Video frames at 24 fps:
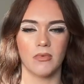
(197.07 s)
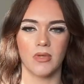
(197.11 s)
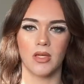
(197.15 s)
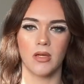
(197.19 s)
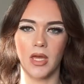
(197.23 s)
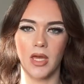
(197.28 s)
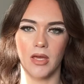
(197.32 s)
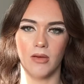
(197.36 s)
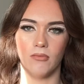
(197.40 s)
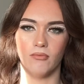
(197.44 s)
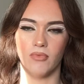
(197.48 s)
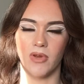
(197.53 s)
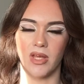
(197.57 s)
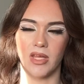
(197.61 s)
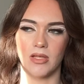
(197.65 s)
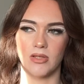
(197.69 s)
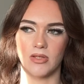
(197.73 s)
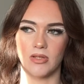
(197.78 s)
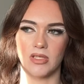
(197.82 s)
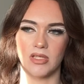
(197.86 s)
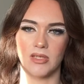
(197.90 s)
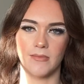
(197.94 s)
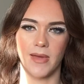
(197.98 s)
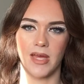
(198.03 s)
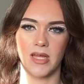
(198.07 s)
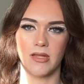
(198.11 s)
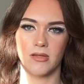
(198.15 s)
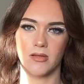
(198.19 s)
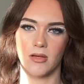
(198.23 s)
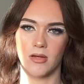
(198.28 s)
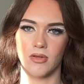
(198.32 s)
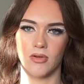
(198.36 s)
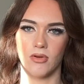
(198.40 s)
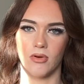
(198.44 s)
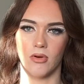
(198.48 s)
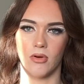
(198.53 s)
It really does depend
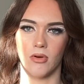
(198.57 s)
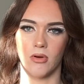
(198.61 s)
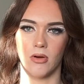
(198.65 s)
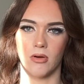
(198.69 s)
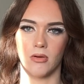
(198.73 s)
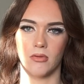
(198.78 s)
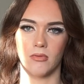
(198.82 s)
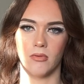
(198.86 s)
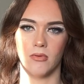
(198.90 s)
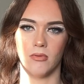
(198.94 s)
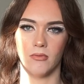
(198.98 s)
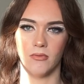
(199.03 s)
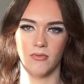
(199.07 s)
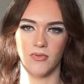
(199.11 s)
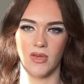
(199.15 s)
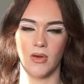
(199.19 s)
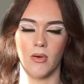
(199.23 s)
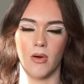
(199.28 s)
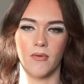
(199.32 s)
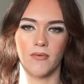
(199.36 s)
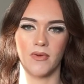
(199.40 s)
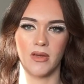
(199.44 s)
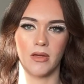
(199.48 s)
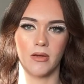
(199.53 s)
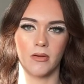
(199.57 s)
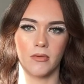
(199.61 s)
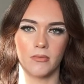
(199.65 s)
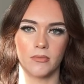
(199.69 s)
on your view of it.